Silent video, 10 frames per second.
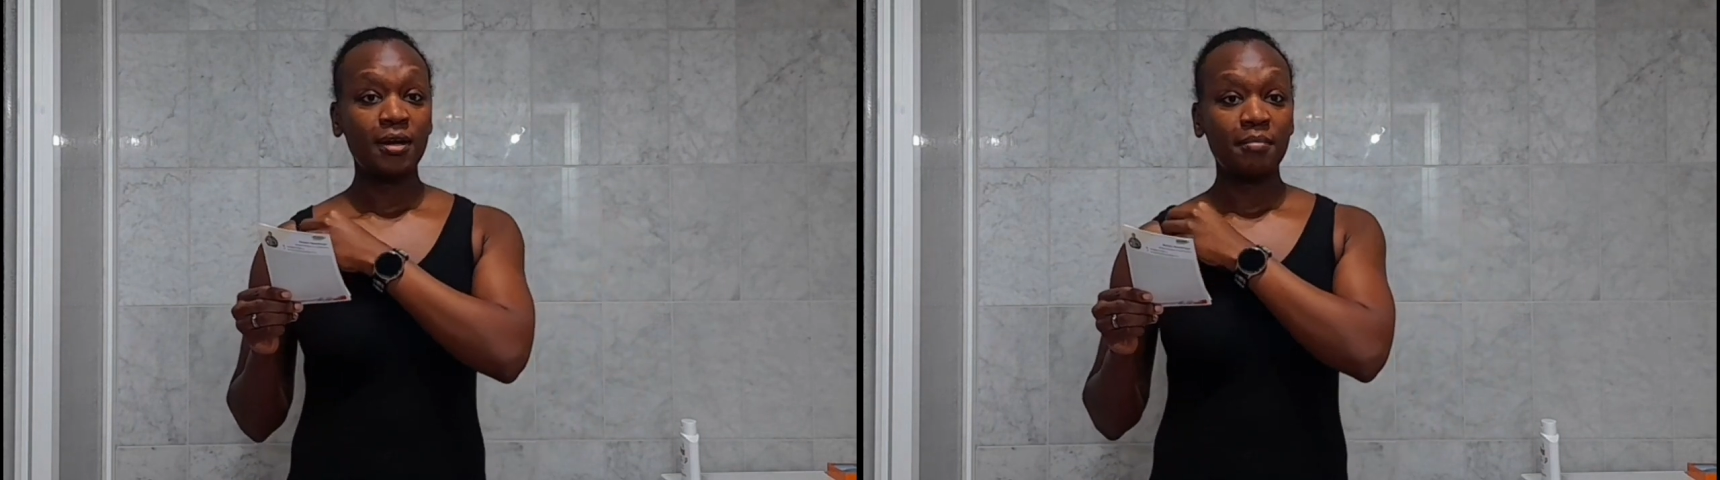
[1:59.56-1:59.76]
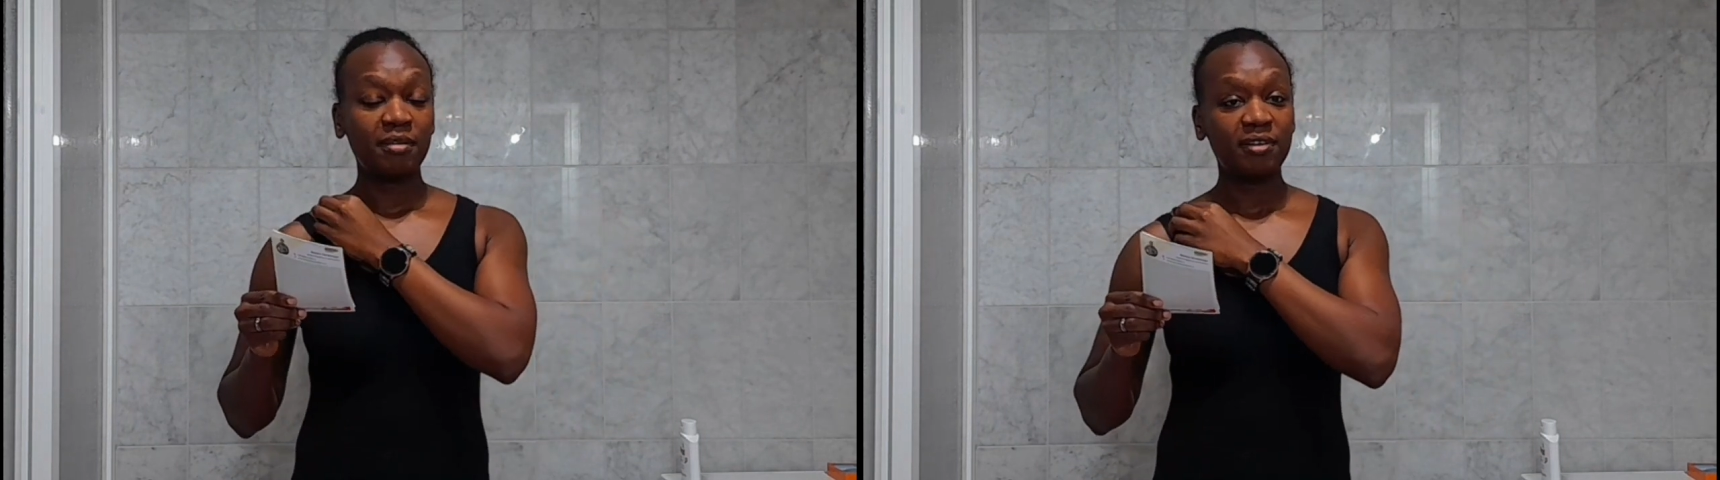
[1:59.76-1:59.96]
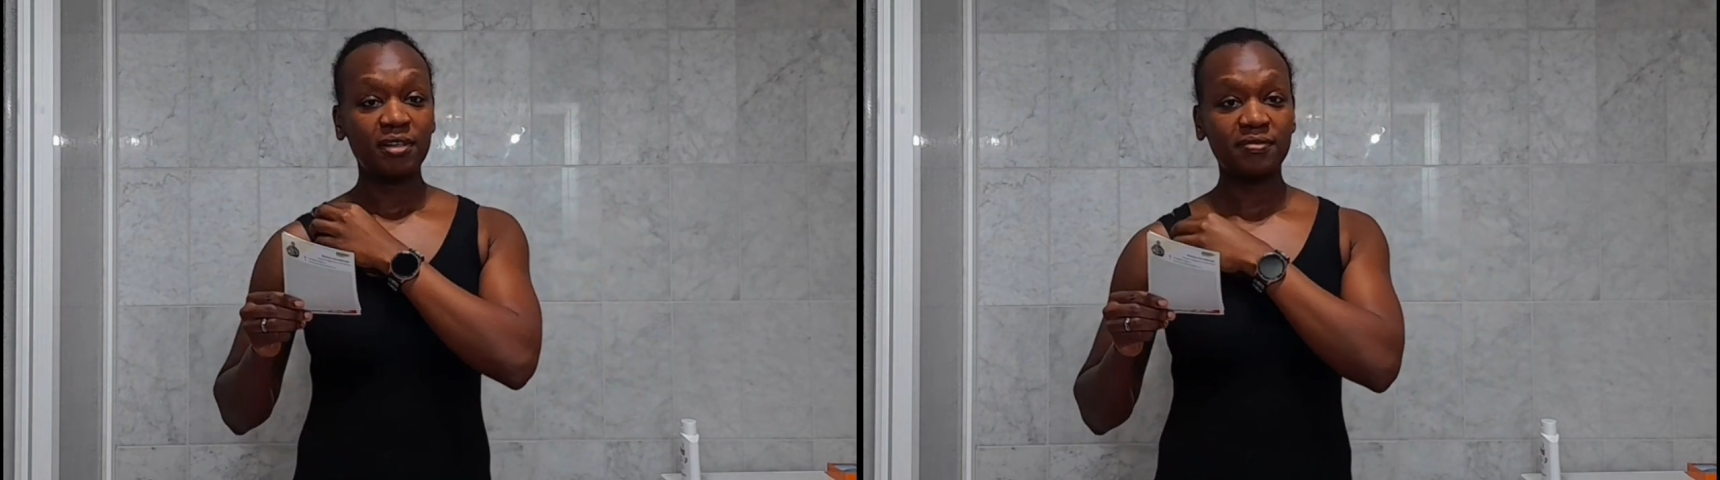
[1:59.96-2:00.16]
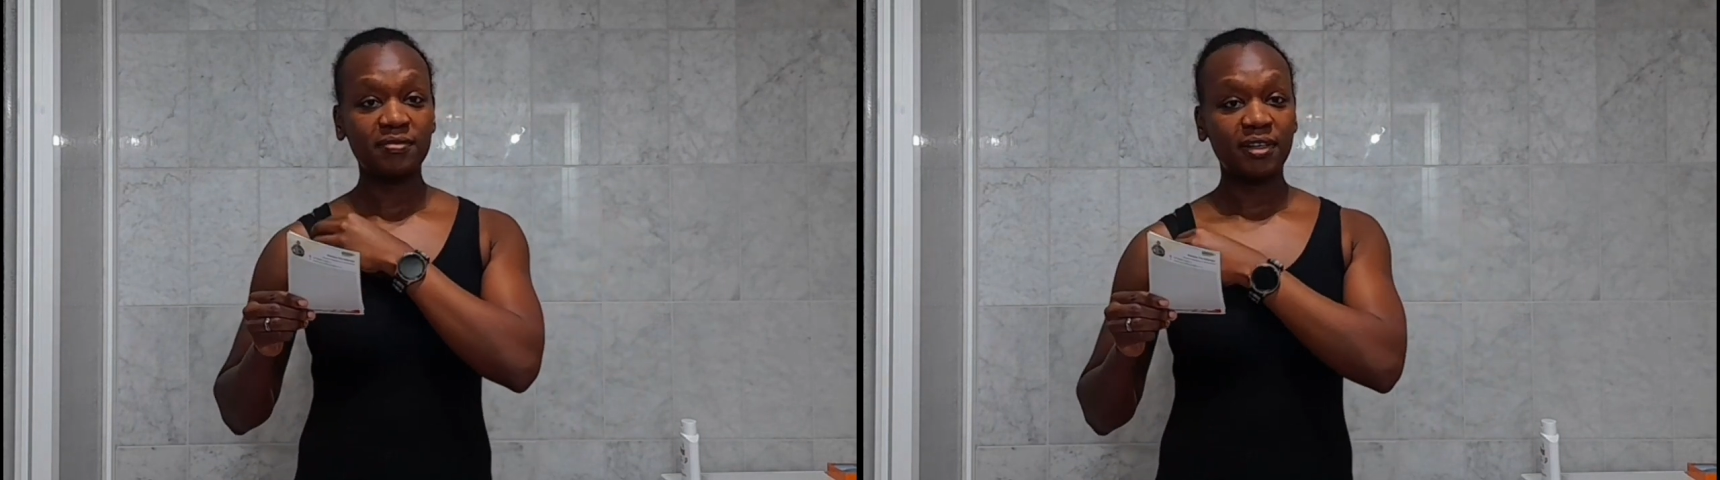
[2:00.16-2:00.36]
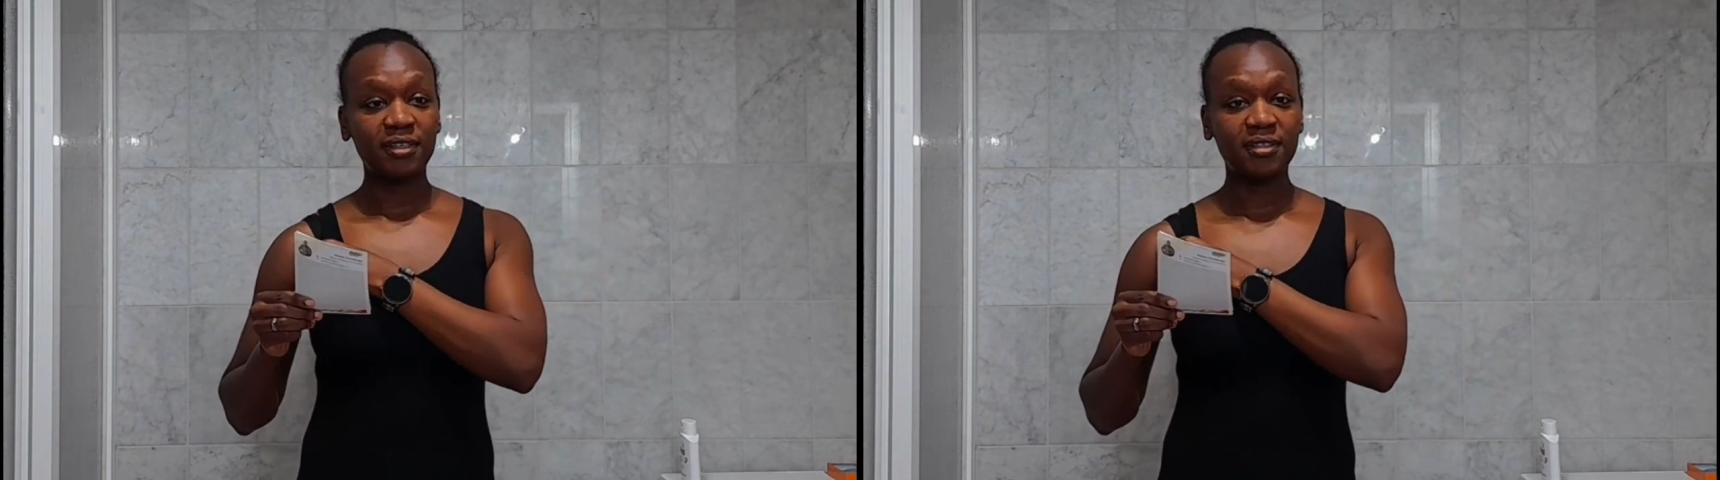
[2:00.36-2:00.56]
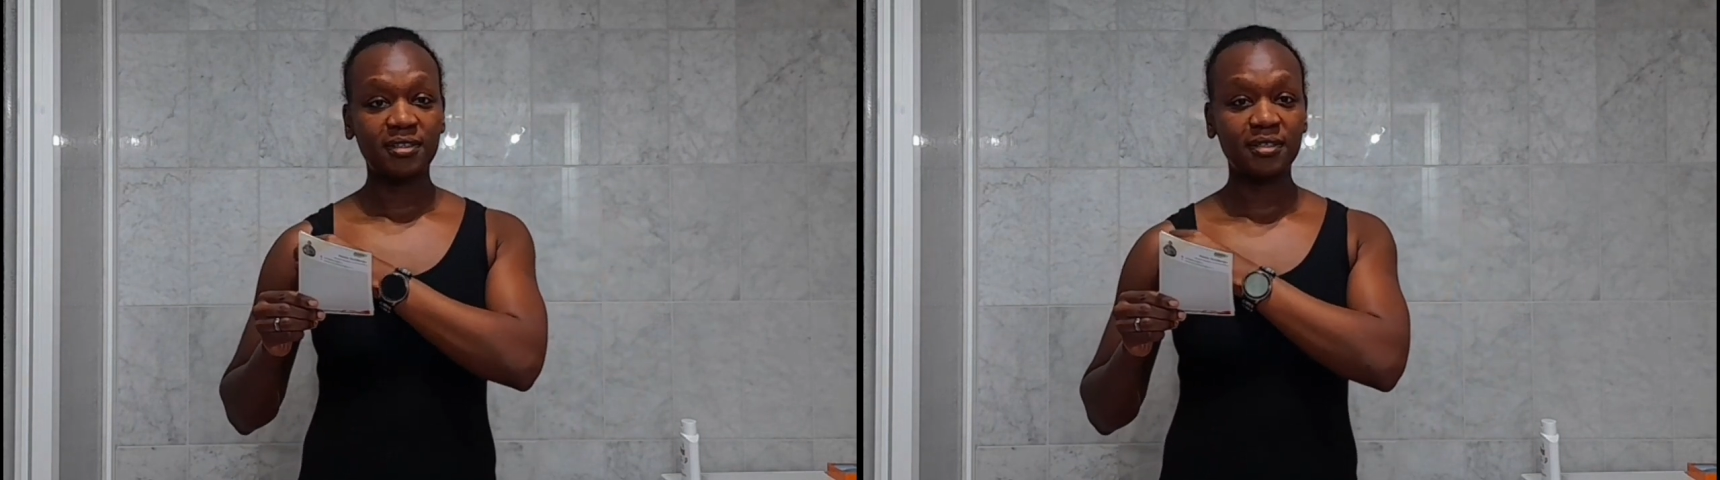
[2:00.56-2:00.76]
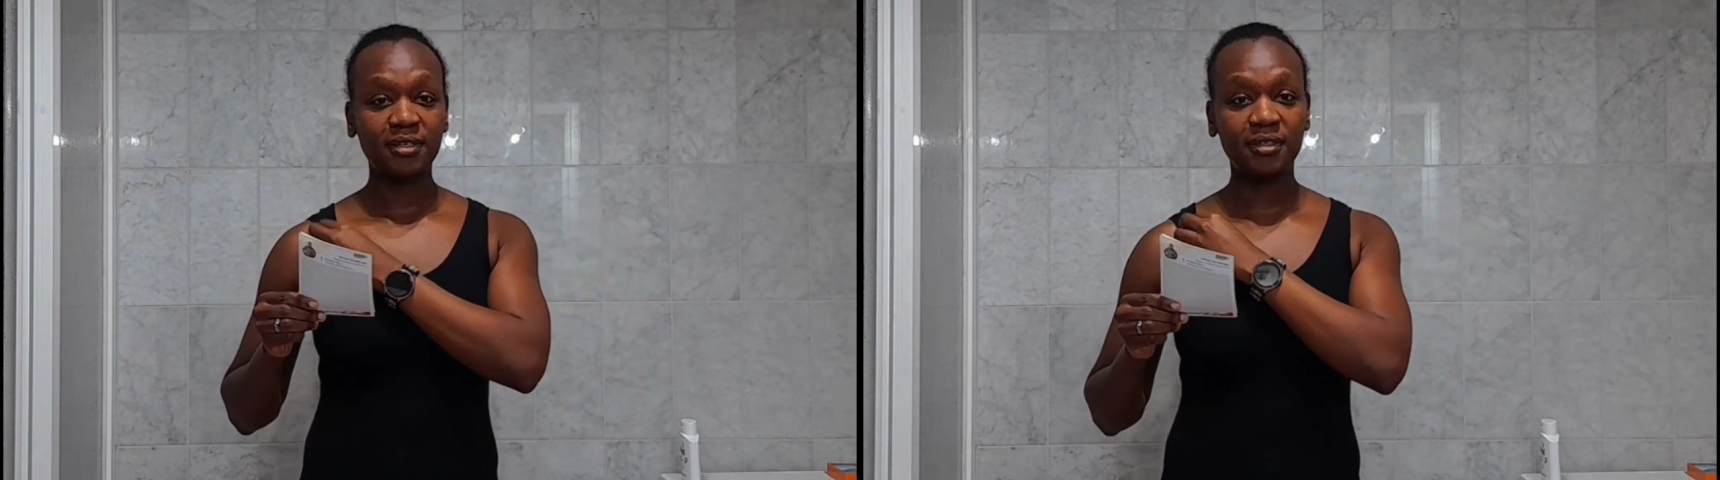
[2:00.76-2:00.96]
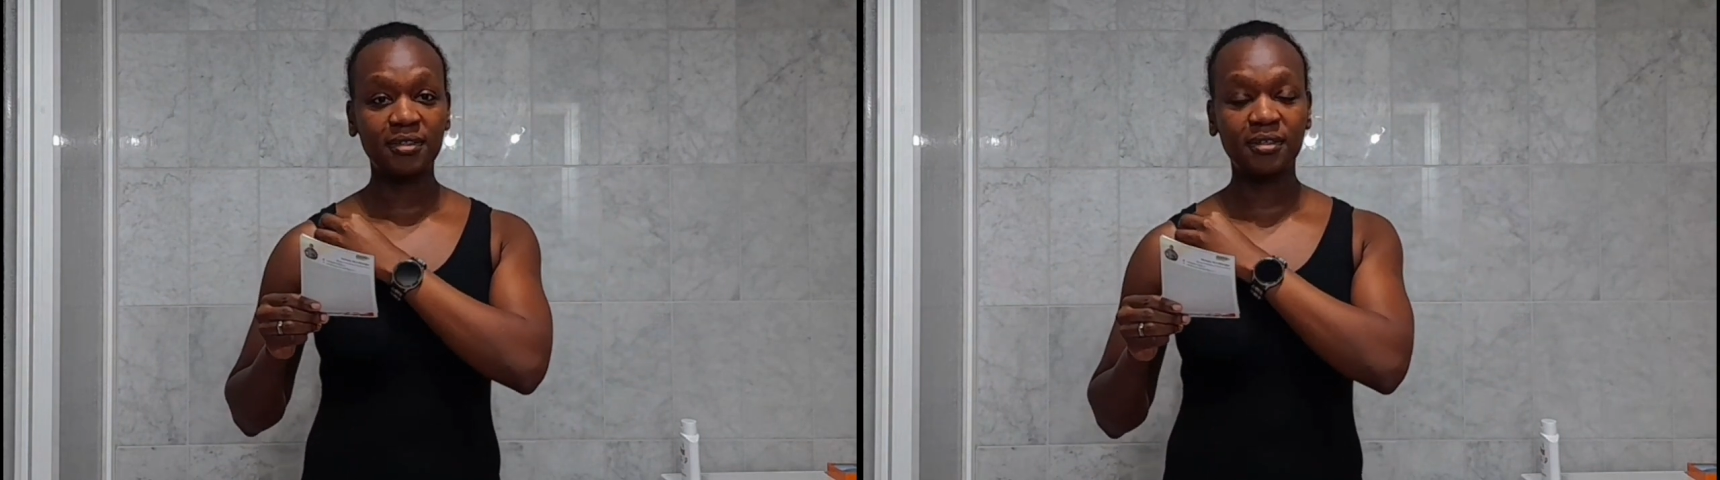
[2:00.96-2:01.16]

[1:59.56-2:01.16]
My first flight is